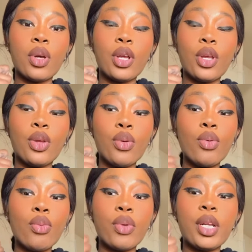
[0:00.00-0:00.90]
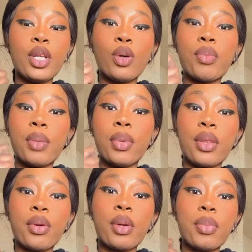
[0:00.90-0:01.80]
you really don't be
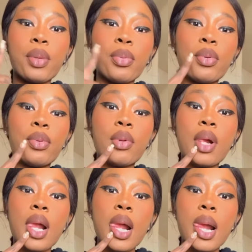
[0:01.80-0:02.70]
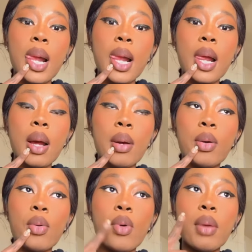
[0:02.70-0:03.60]
bothering people.
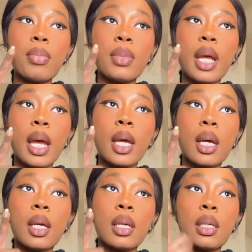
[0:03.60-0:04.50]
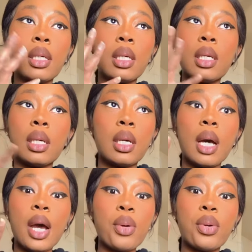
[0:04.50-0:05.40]
Who I'm like,
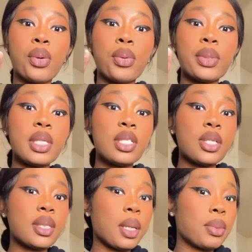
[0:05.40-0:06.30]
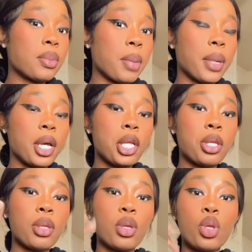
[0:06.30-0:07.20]
I don't know, this just came to my mind.
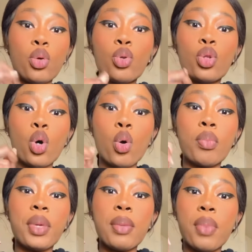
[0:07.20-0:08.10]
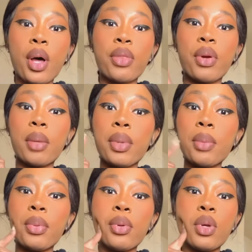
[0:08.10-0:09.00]
You don't be bothering
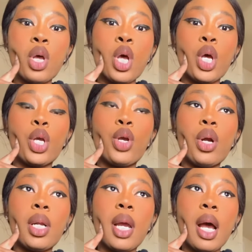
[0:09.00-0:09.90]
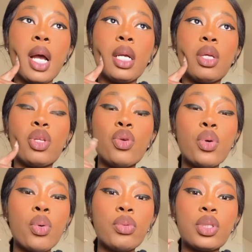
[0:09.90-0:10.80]
people. You're not, you
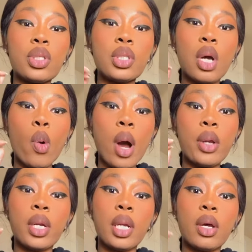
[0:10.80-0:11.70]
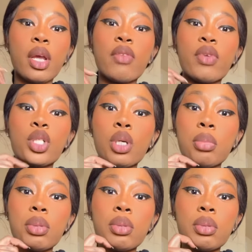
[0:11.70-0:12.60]
don't just go out there looking for
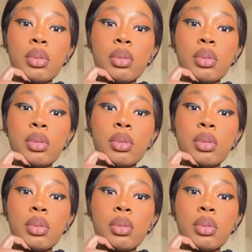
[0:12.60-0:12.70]
trouble.